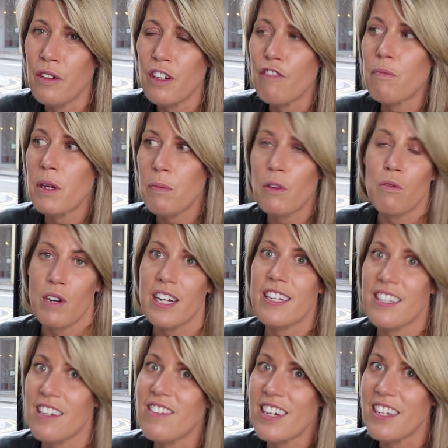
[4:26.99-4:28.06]
and if people are really
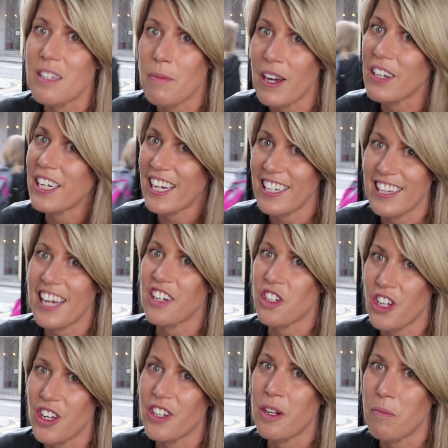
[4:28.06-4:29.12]
serious about getting that
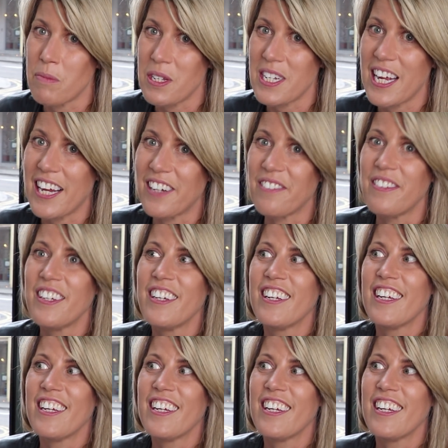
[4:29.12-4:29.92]
churn numbers down,